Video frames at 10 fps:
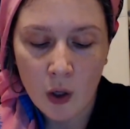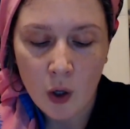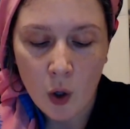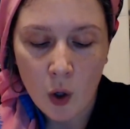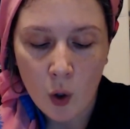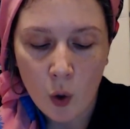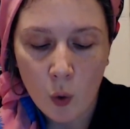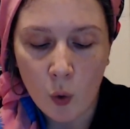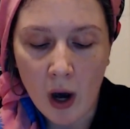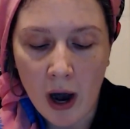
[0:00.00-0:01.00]
or other
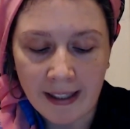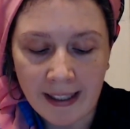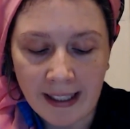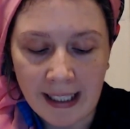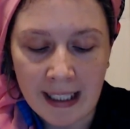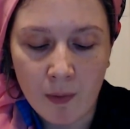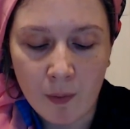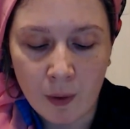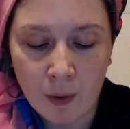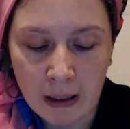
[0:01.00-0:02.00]
Eastern
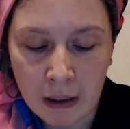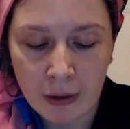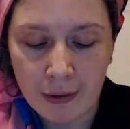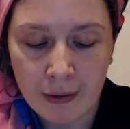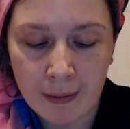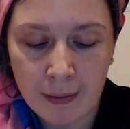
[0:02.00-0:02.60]
religions.